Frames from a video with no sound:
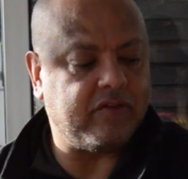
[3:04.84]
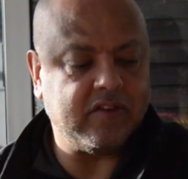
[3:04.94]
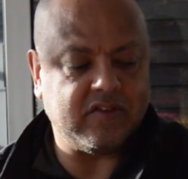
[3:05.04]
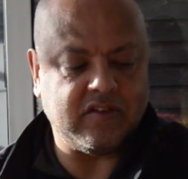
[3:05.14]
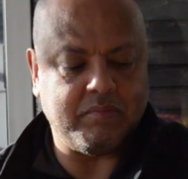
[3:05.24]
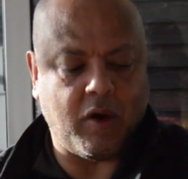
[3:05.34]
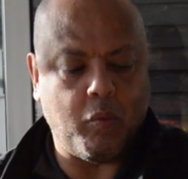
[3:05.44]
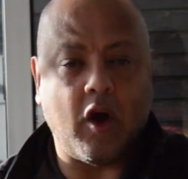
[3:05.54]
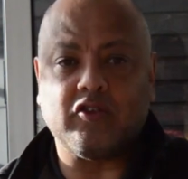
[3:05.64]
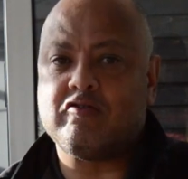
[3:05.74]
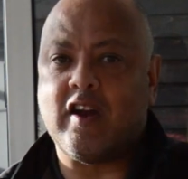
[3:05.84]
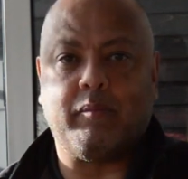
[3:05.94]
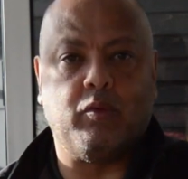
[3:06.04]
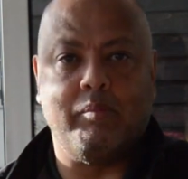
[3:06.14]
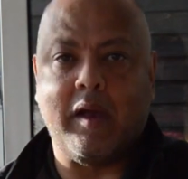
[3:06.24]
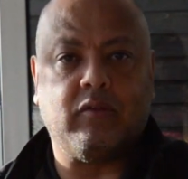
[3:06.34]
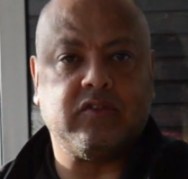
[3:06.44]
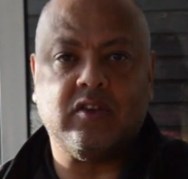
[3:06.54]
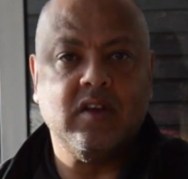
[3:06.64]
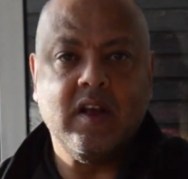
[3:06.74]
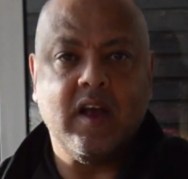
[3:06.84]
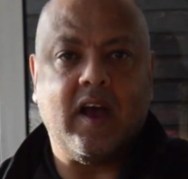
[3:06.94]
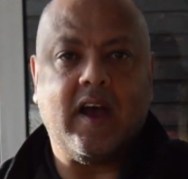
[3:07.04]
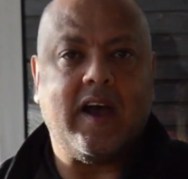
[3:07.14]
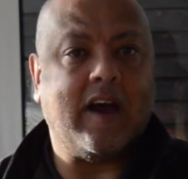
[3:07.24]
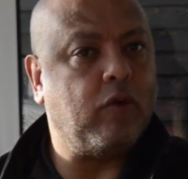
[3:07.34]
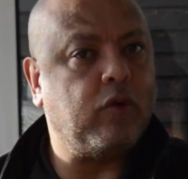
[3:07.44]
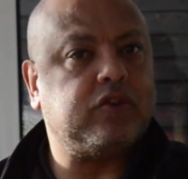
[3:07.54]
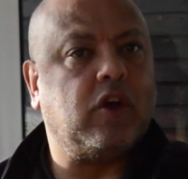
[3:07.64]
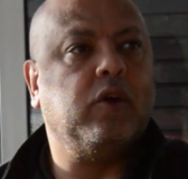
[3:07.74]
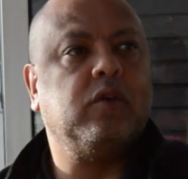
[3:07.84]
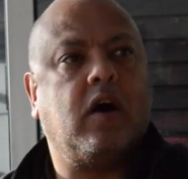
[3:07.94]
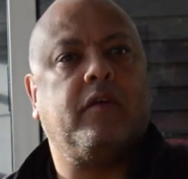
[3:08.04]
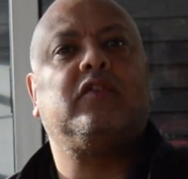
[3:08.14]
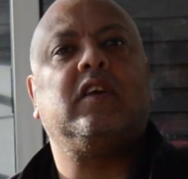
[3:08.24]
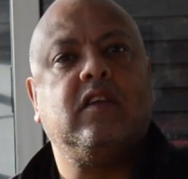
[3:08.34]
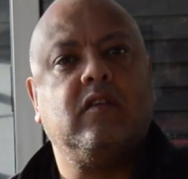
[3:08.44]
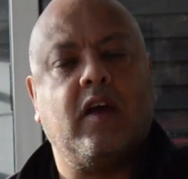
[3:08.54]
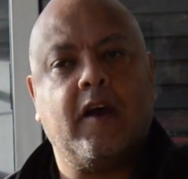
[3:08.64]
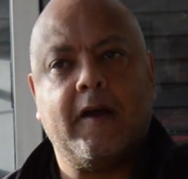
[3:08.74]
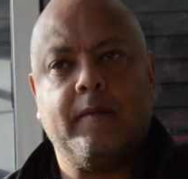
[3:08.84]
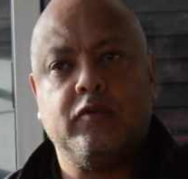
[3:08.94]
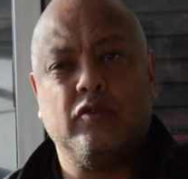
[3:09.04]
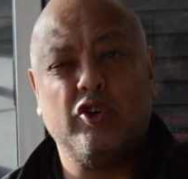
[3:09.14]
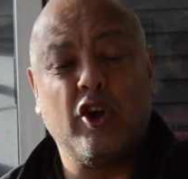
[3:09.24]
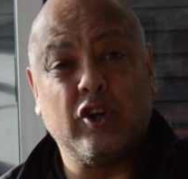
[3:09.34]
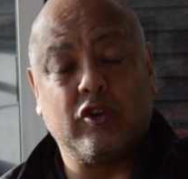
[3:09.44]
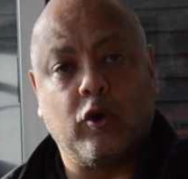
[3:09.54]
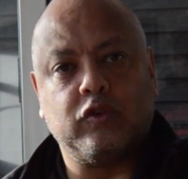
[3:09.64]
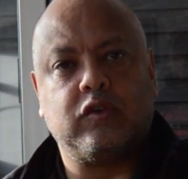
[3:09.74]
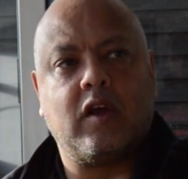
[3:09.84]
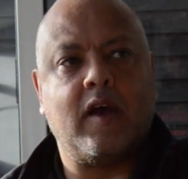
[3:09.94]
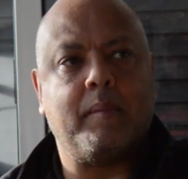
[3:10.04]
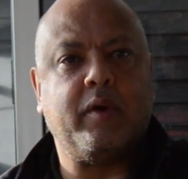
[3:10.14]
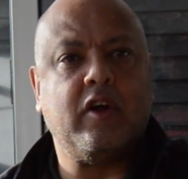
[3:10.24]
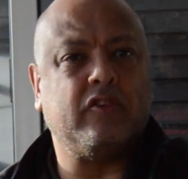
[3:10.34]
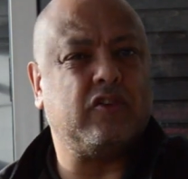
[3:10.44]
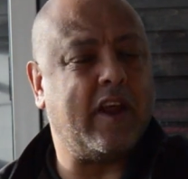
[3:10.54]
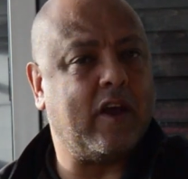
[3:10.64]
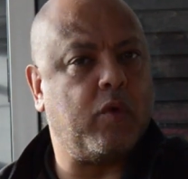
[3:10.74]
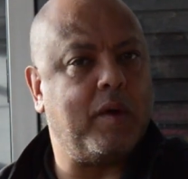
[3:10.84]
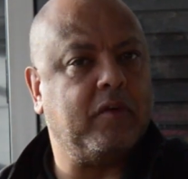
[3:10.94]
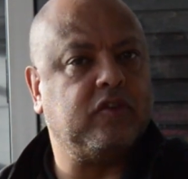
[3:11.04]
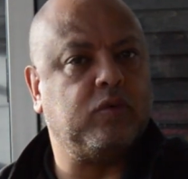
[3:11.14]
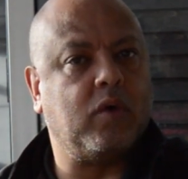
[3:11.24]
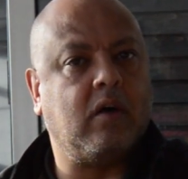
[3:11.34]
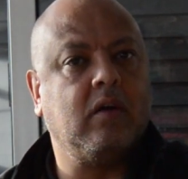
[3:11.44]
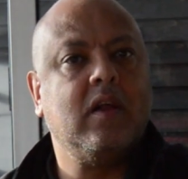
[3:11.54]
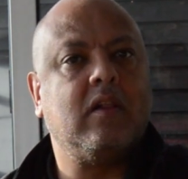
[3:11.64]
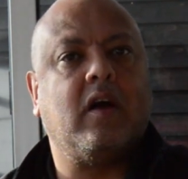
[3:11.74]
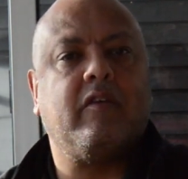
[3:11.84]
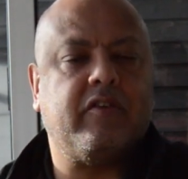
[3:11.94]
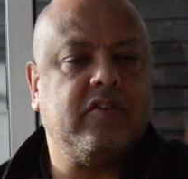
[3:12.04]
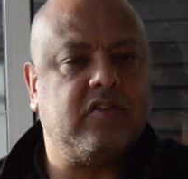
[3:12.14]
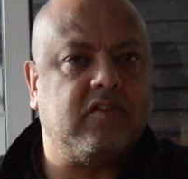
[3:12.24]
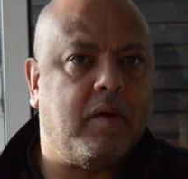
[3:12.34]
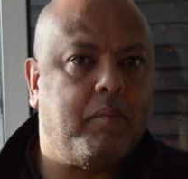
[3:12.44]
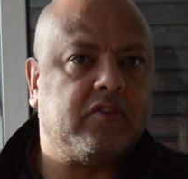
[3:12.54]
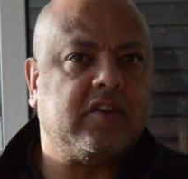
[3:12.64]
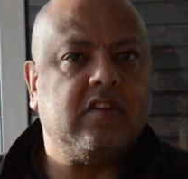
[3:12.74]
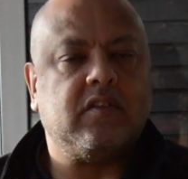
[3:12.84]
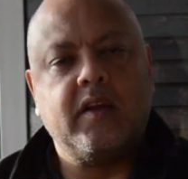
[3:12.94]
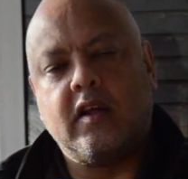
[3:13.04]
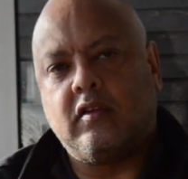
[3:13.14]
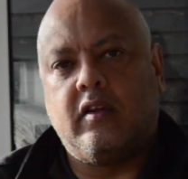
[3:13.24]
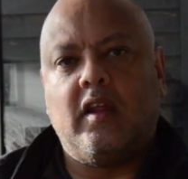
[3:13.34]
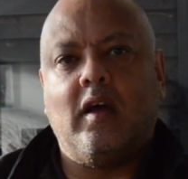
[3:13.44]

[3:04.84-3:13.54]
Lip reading: For instance, my watch strap will melt. And also, I've seen young adults put it onto their equipment as well, like for instance a mosquito net on